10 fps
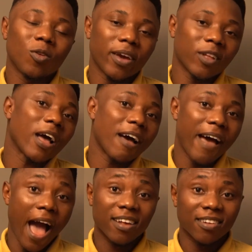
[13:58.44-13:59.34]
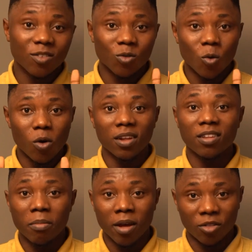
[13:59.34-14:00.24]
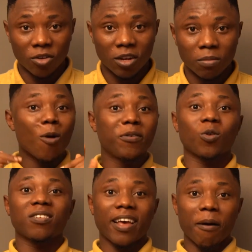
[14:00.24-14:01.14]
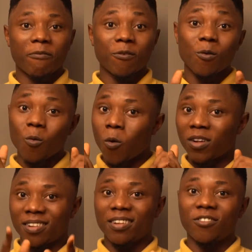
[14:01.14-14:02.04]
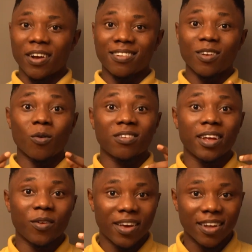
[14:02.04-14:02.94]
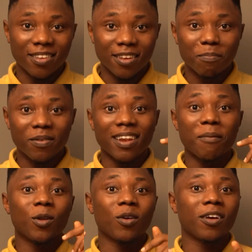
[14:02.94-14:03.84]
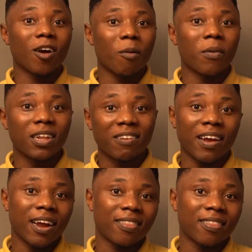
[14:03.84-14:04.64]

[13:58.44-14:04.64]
get to have access to quality mentorship. I hope this was helpful. Was this interesting? Was it educating? Please let me know in the comment if there are